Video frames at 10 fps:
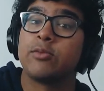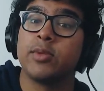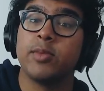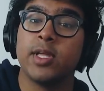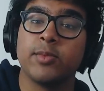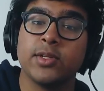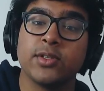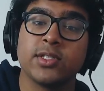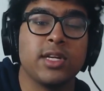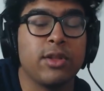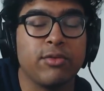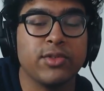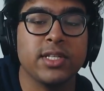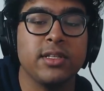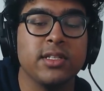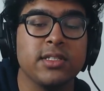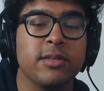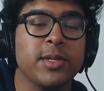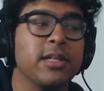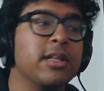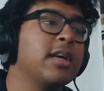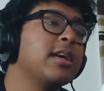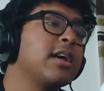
Can't be blaming us now that we sent you this email.